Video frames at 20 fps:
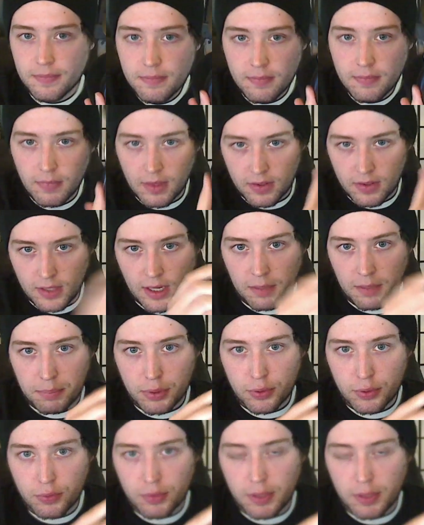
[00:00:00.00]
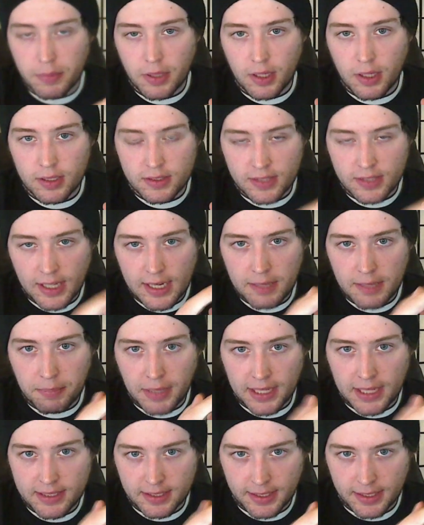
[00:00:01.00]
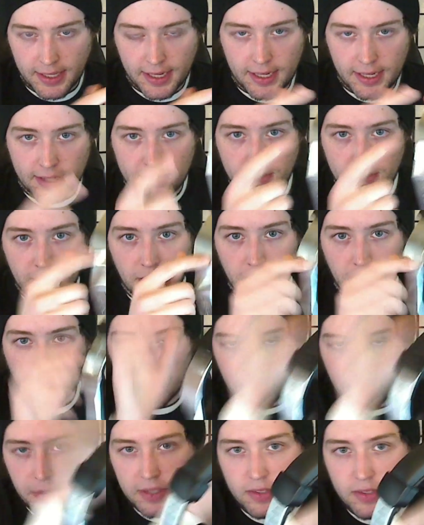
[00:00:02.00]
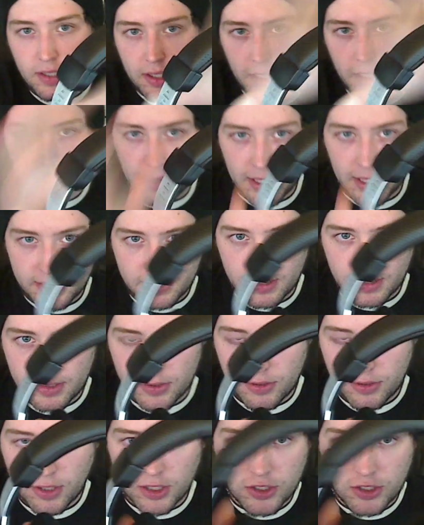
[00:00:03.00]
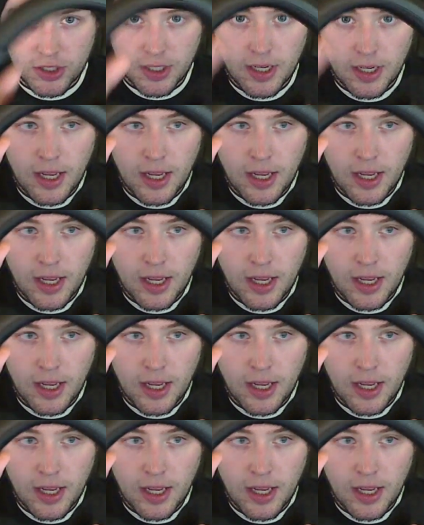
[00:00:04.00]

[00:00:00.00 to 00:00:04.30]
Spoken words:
It's got a blue rim along the side, plastic cans. It's basically a plastic construction,